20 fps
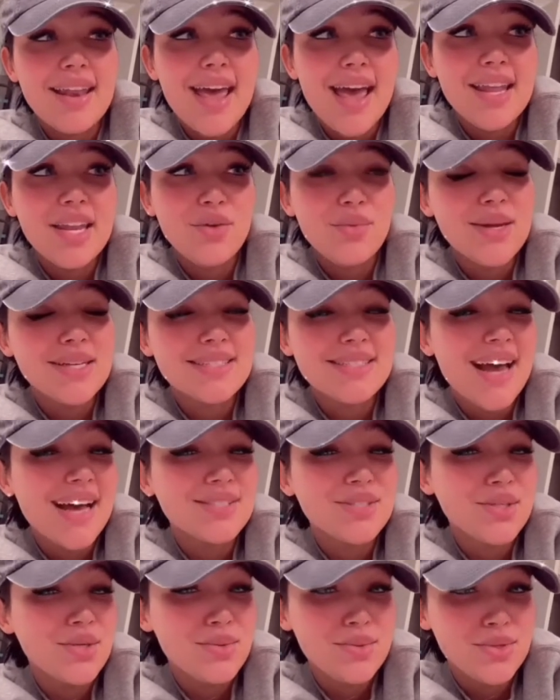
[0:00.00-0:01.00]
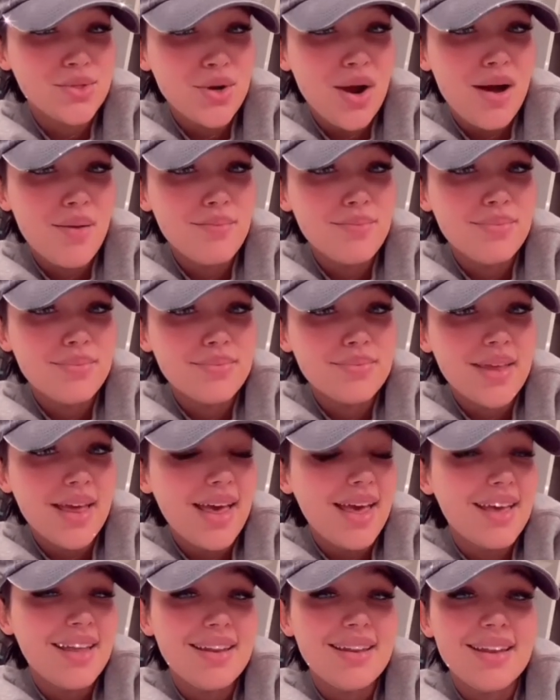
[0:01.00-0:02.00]
And any reason has to do with Trump.
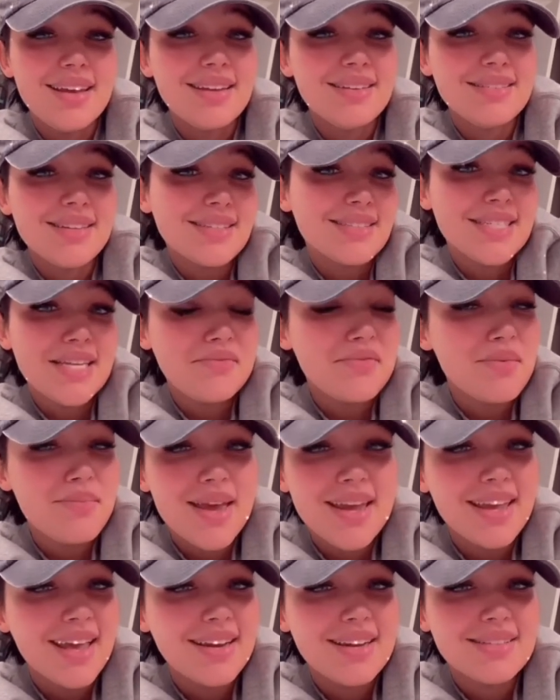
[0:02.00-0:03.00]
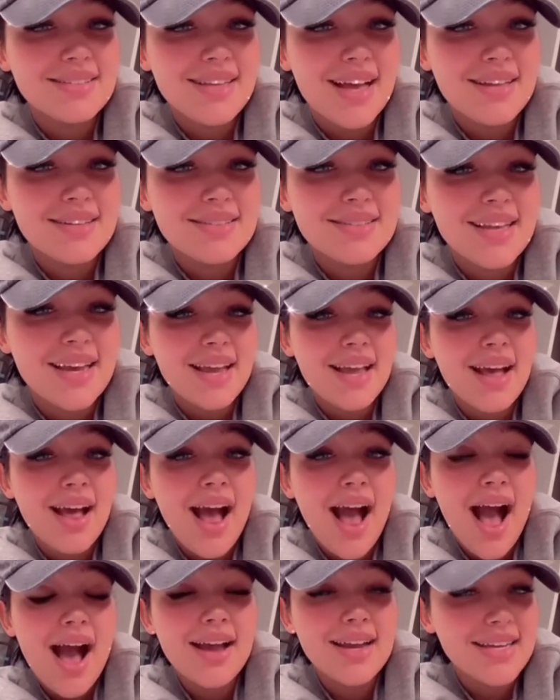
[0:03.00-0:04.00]
And it doesn't even make any sense.
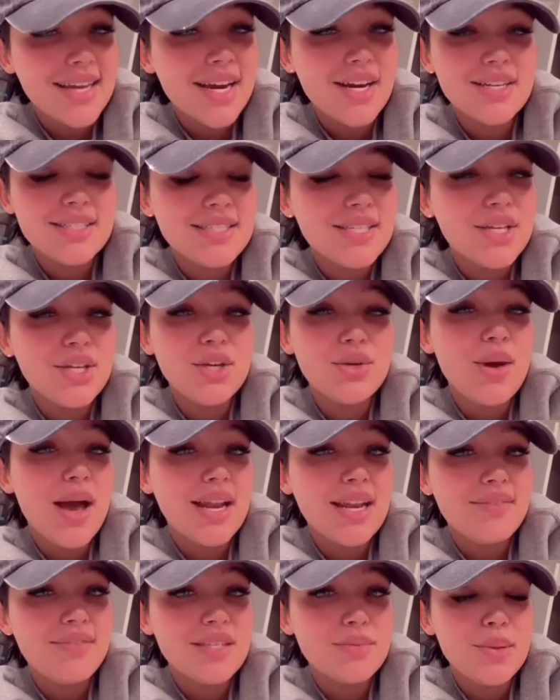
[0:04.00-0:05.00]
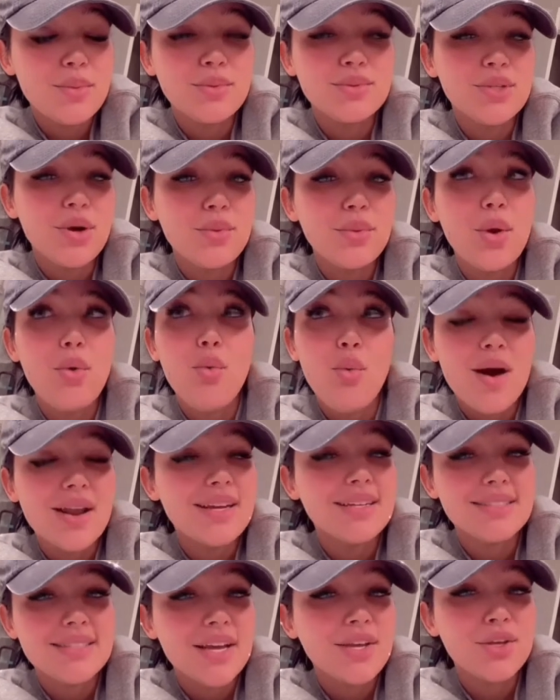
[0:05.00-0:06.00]
Like, I guarantee you any of these people don't know
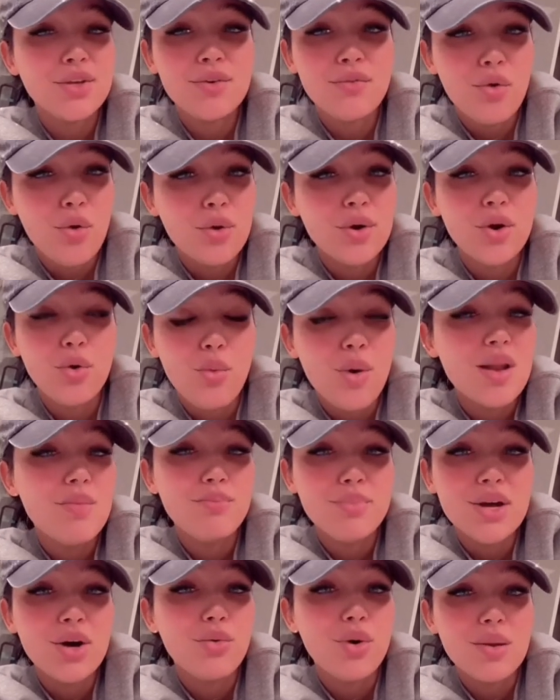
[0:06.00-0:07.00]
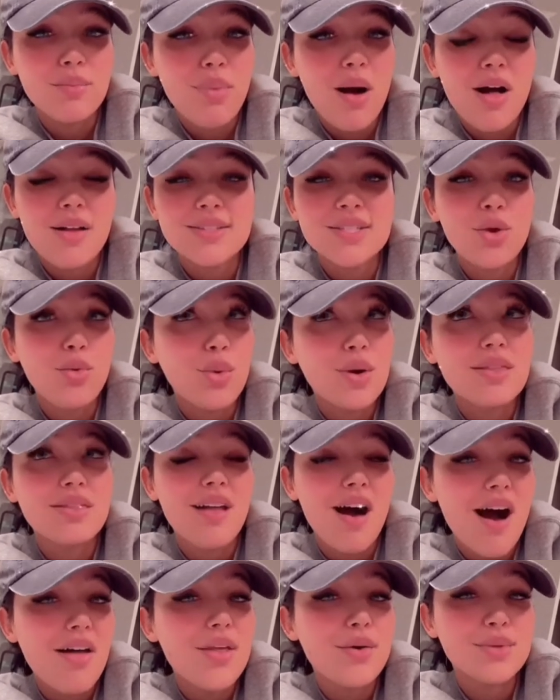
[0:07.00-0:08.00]
one executive order, one bill, one policy,
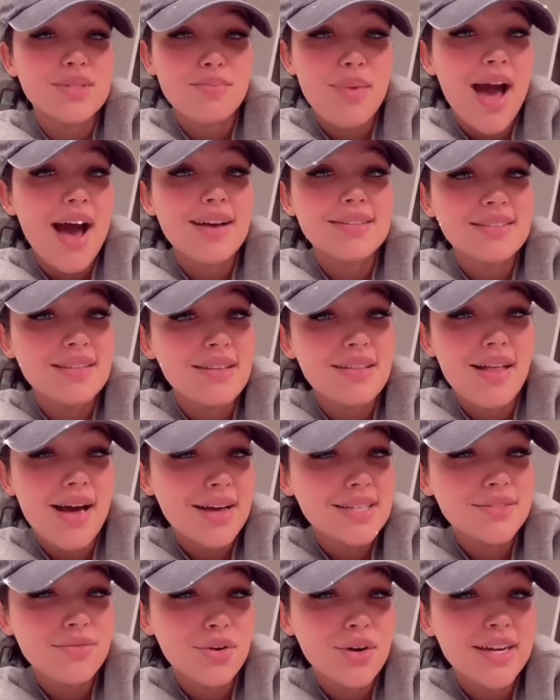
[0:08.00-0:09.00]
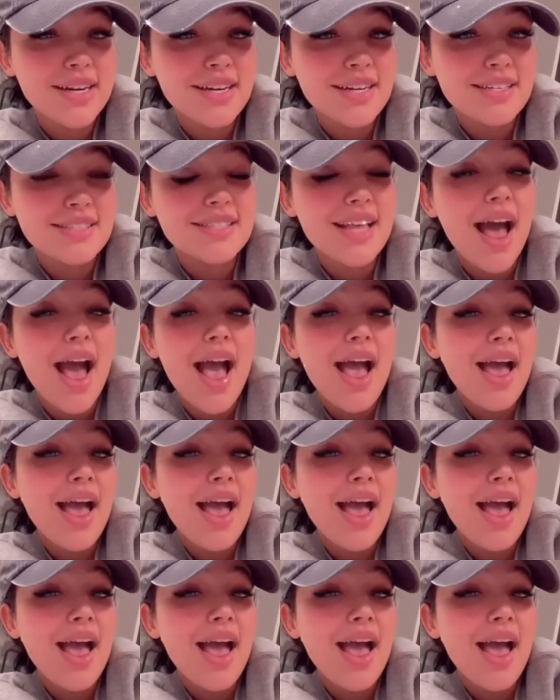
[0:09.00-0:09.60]
one law that was passed in the last four years.